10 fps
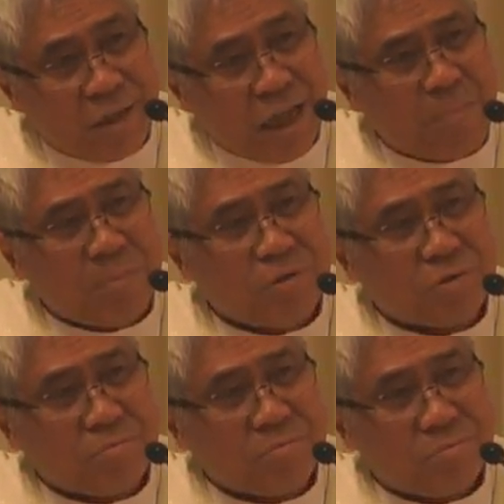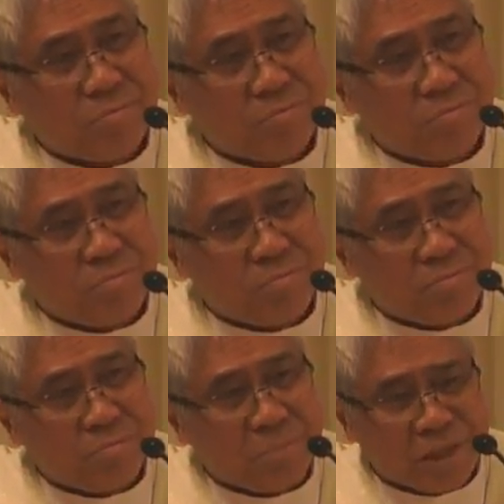in the upper room,
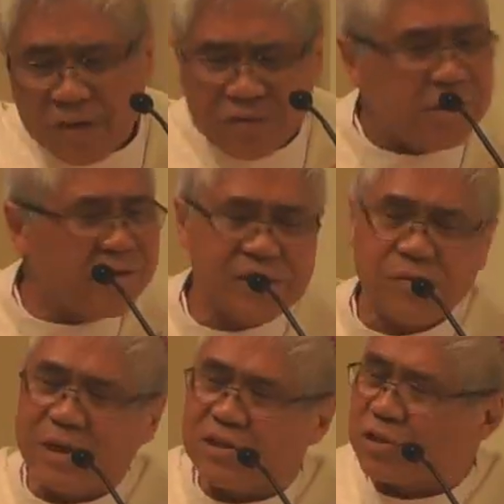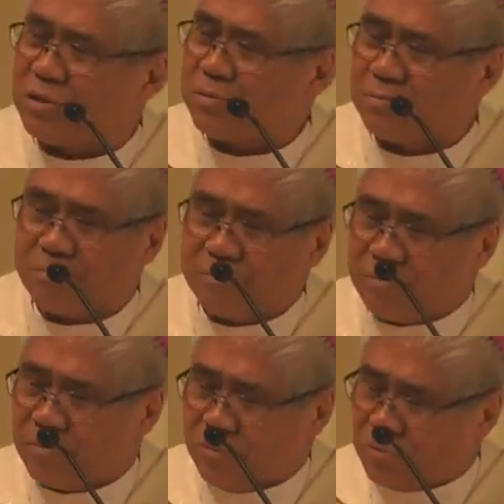but after the resurrection,
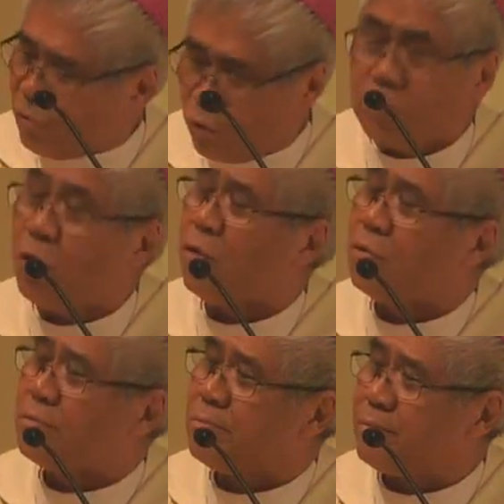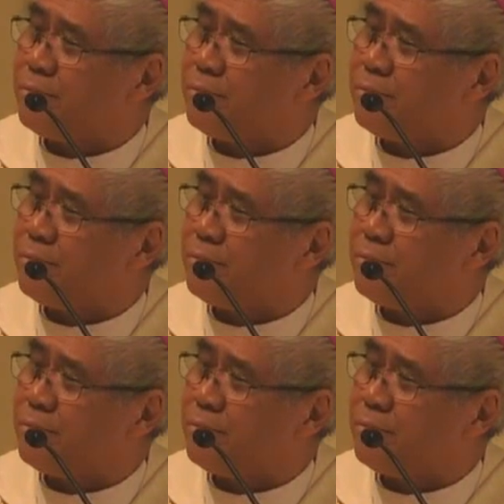no more.